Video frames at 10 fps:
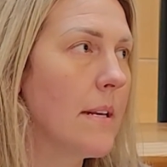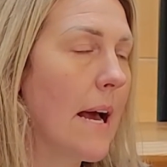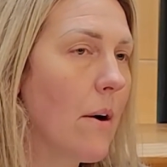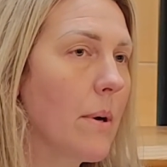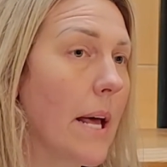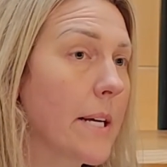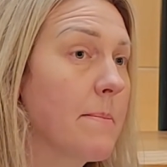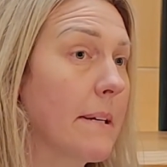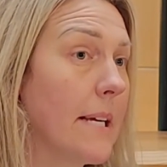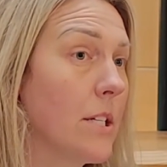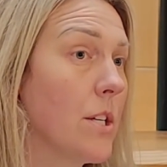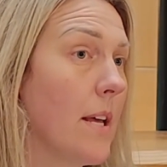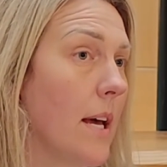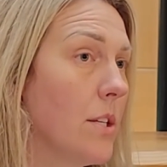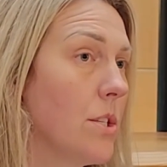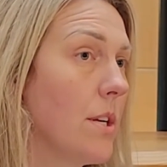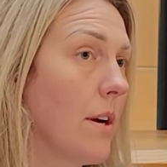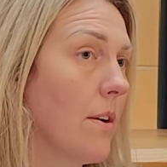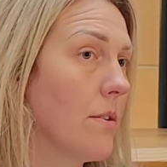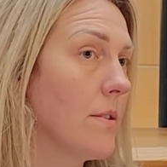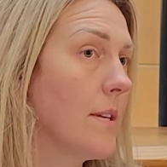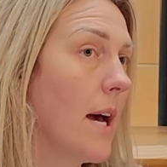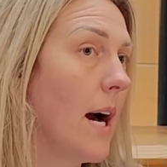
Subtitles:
now an expectation that engineers